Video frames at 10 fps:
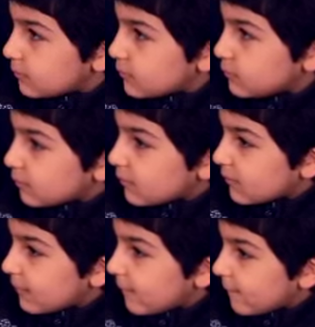
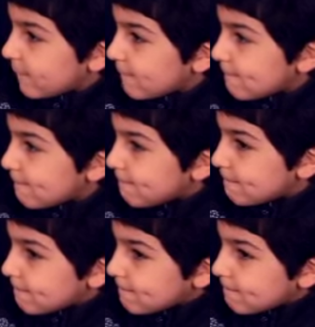
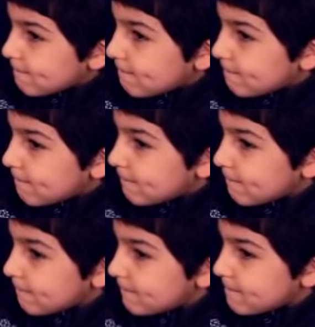
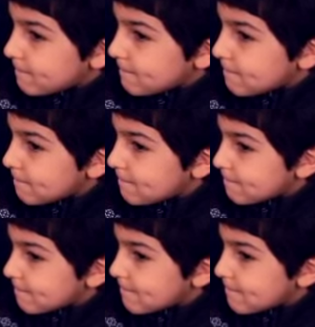The person shown says nothing.